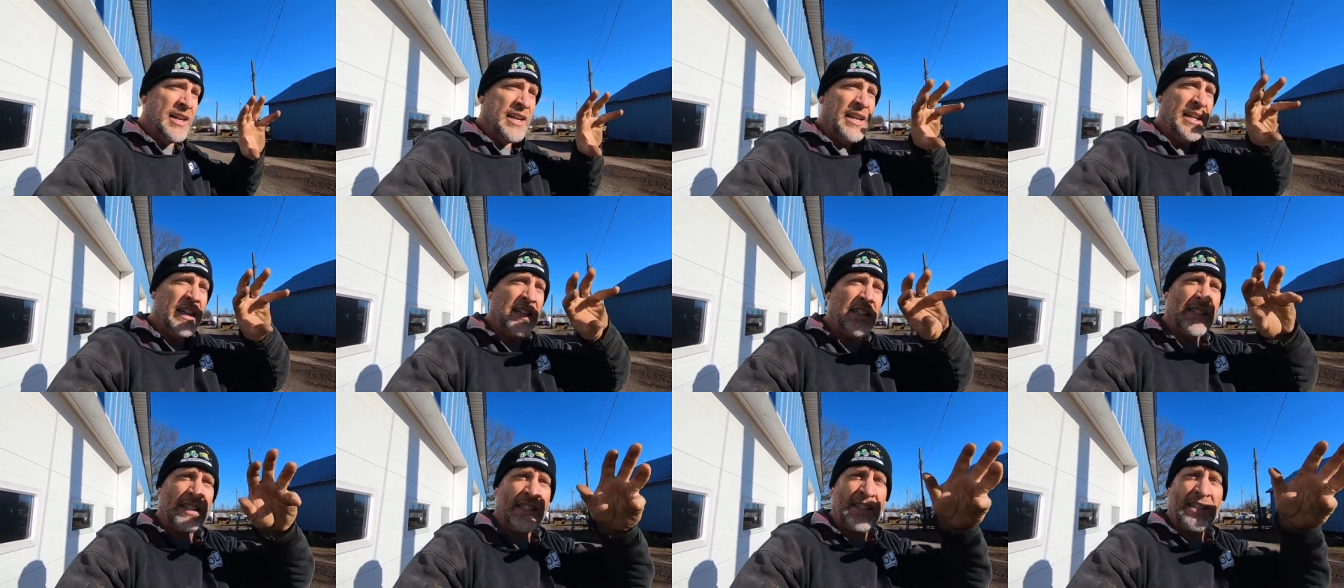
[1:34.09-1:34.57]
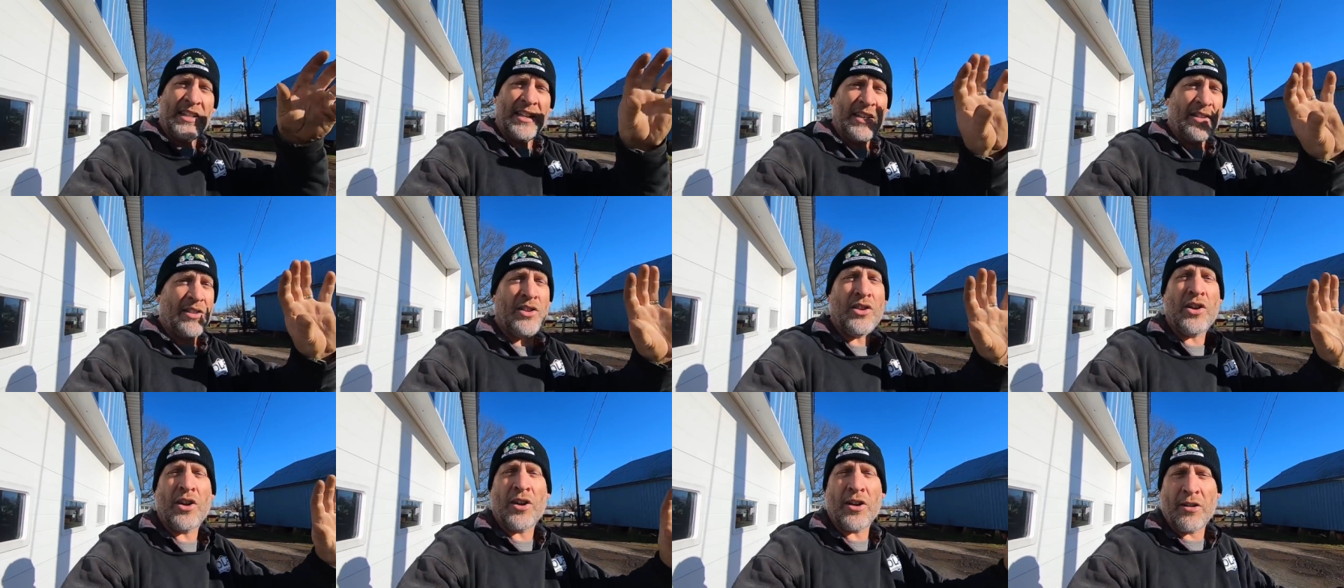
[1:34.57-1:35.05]
It's
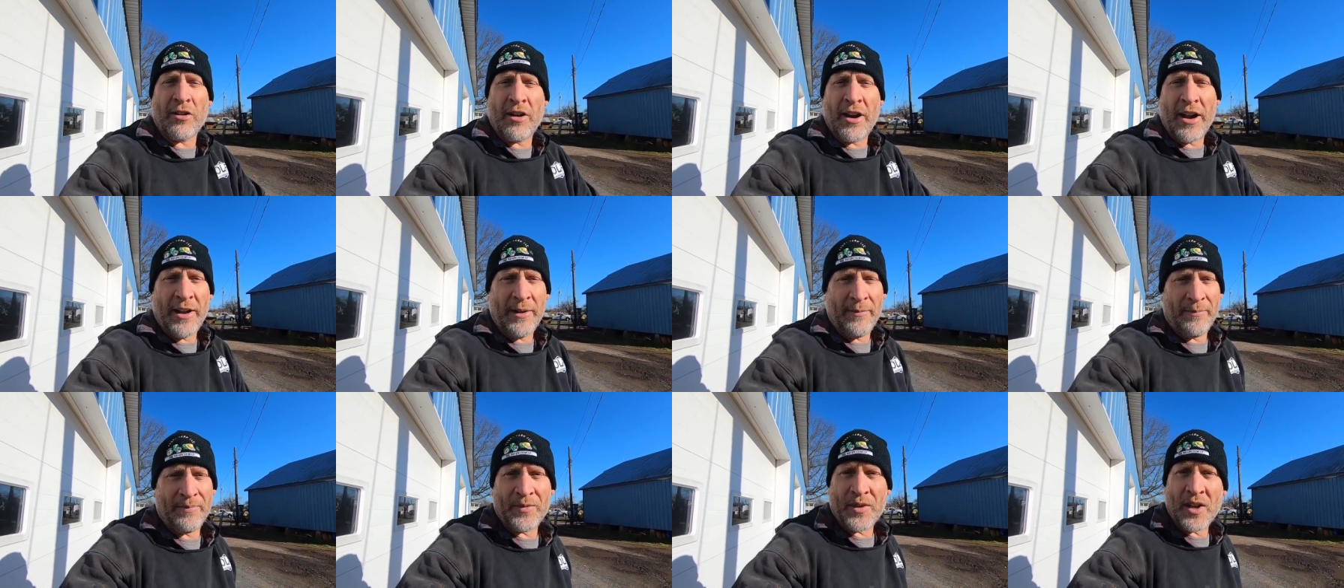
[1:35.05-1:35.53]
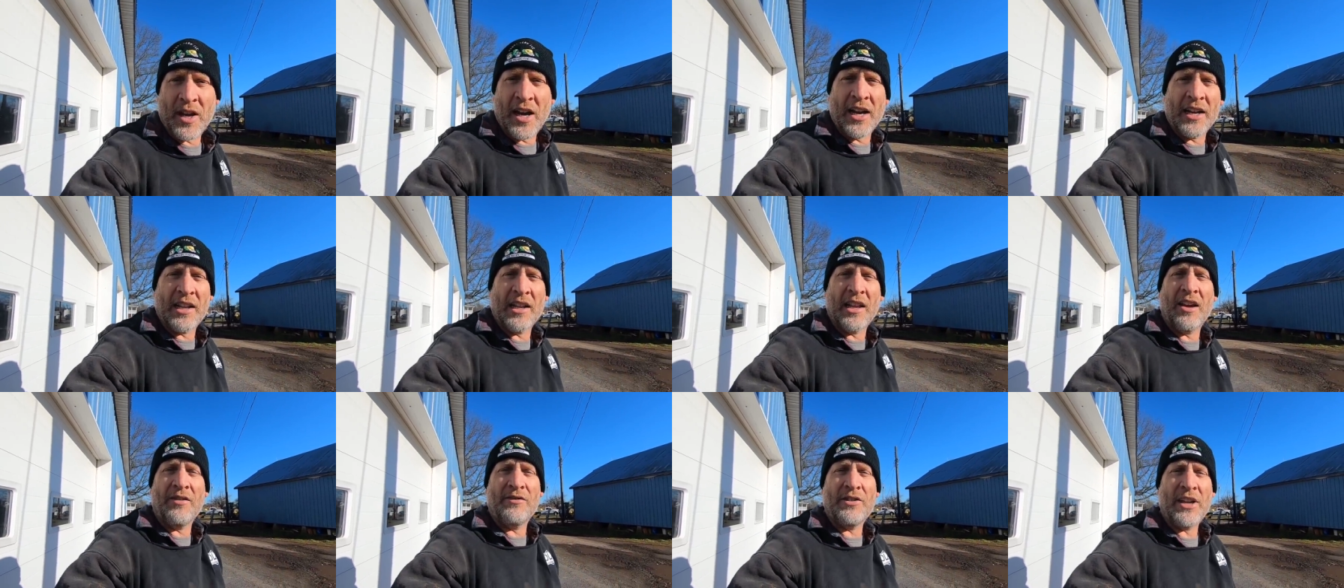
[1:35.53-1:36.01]
They're great. I'd
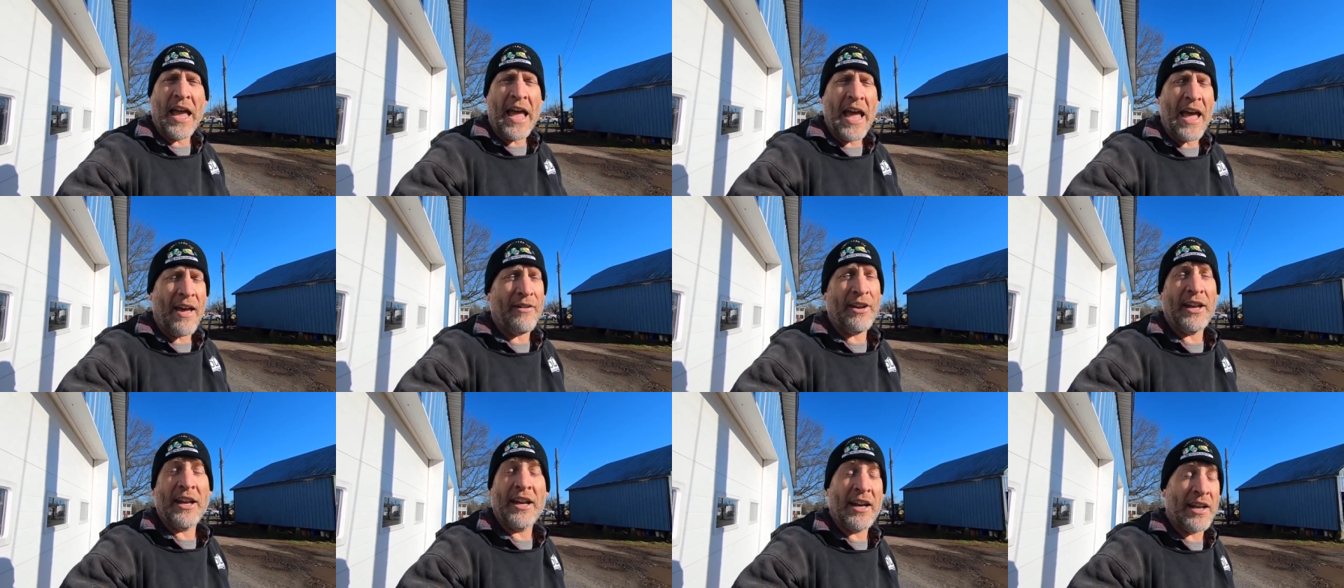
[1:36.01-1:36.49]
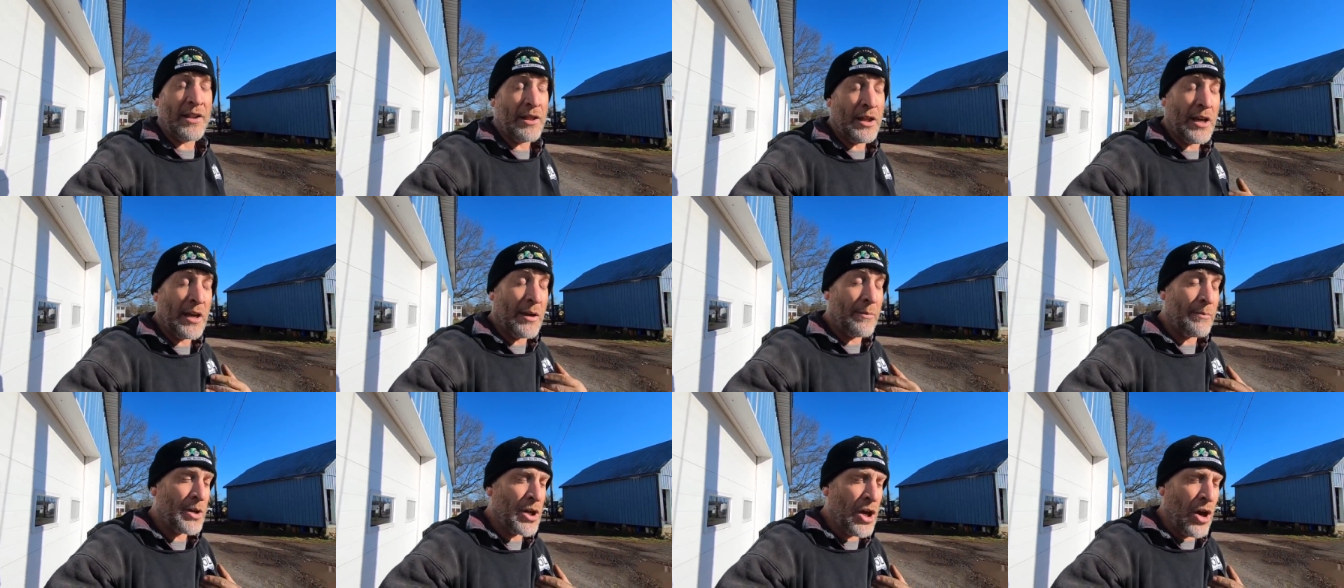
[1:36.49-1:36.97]
love to have it. And I think
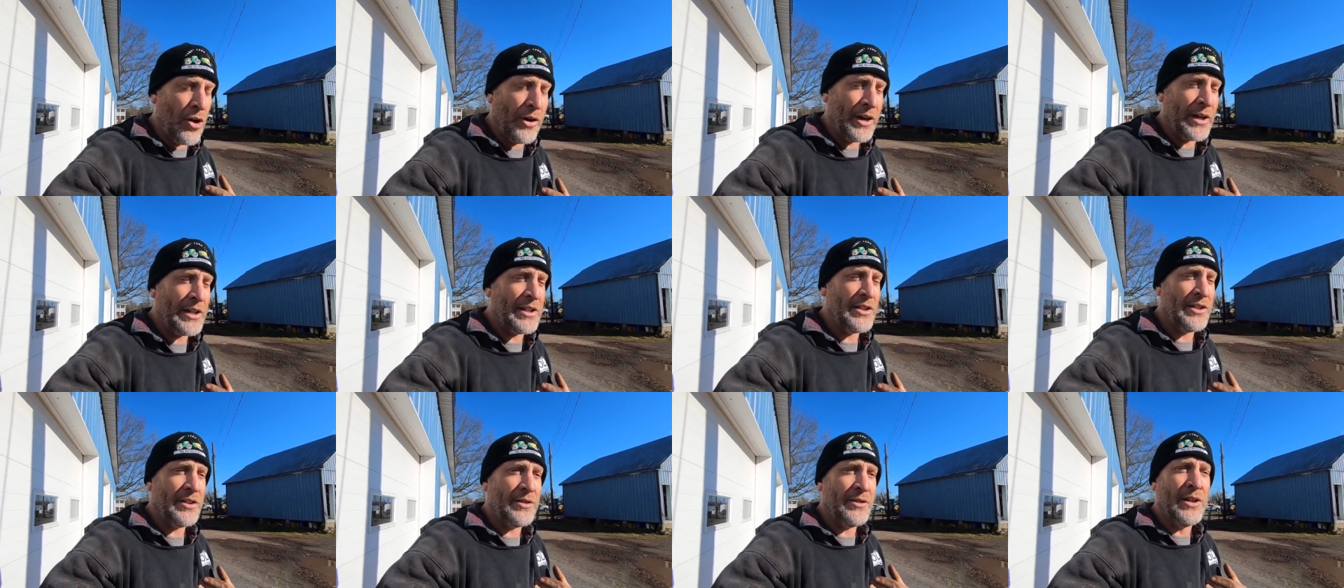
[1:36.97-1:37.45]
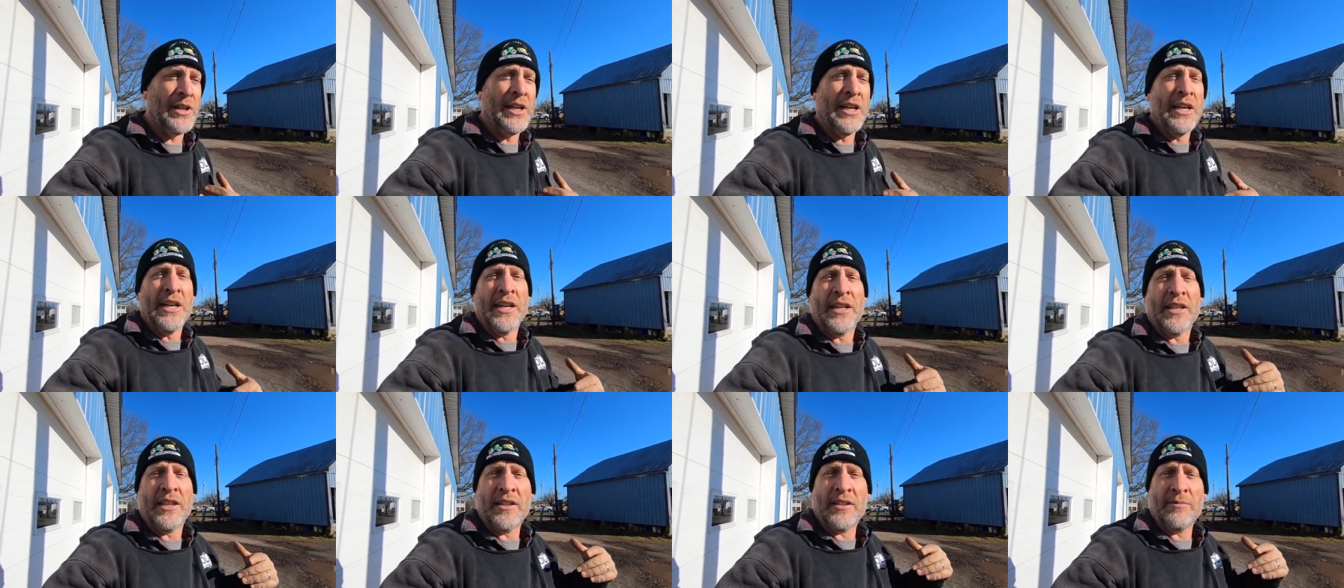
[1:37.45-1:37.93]
I'm going to
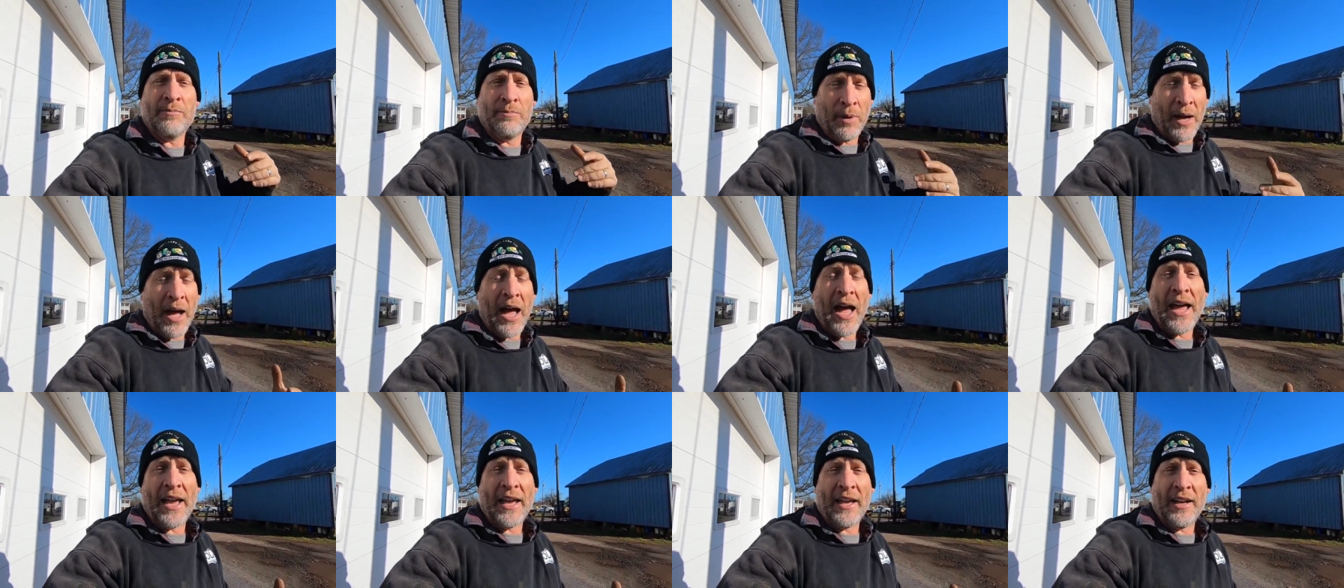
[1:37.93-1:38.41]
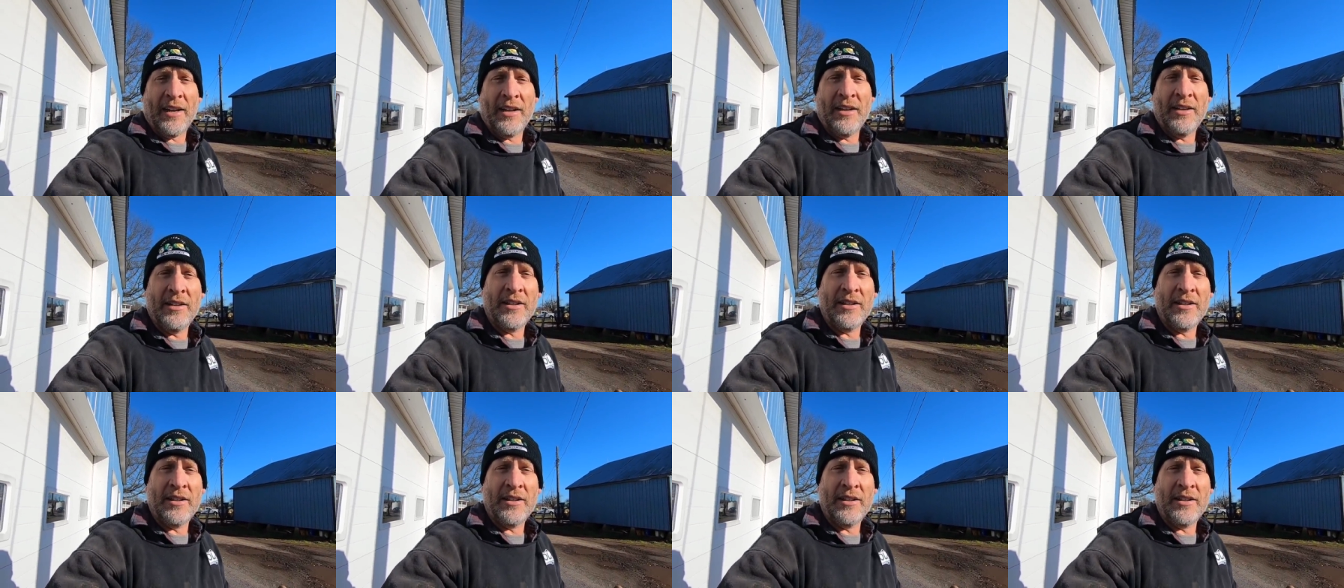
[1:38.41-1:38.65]
buy it.